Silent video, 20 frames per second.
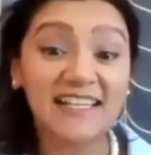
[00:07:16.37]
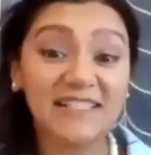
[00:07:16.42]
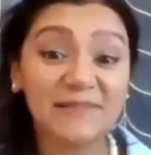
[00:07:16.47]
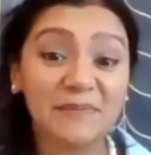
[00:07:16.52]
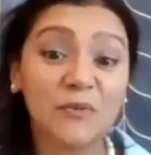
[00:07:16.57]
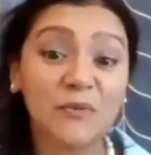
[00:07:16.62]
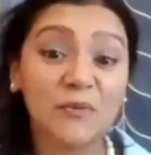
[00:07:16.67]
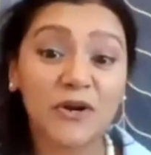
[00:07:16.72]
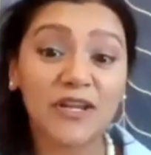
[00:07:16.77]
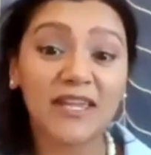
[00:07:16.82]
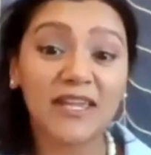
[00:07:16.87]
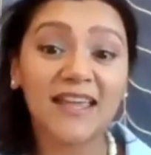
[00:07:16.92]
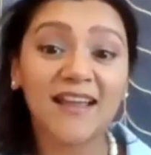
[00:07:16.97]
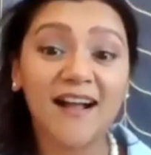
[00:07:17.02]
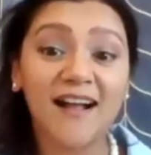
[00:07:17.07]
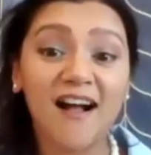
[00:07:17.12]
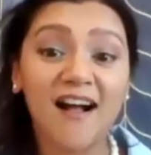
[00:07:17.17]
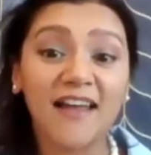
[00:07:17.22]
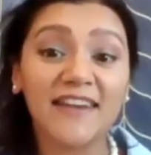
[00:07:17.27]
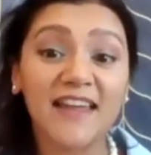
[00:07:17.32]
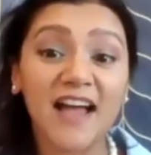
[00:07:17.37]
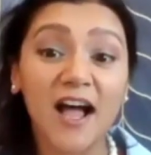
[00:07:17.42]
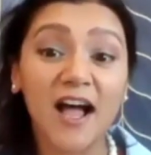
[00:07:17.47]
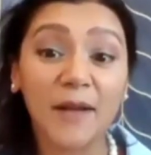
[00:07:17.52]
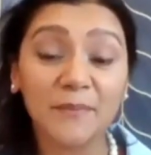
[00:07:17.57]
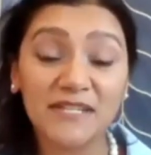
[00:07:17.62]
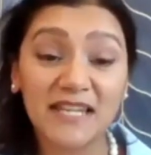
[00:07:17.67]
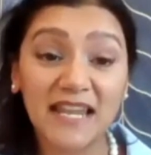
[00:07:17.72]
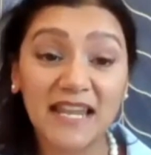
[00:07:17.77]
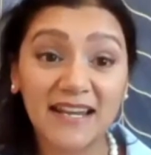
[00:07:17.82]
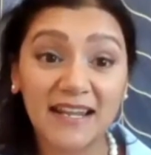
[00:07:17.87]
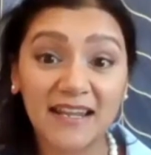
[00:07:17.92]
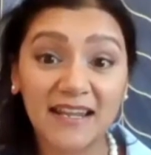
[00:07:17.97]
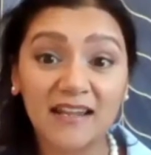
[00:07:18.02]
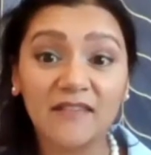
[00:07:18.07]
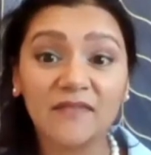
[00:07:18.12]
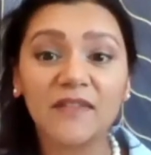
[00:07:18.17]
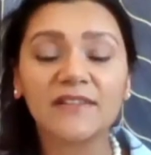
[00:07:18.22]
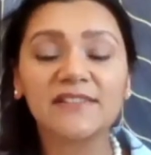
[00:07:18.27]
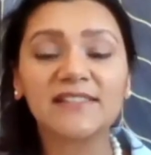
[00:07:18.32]
been working on
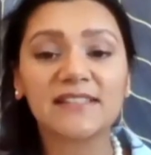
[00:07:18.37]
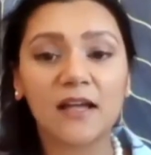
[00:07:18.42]
updating the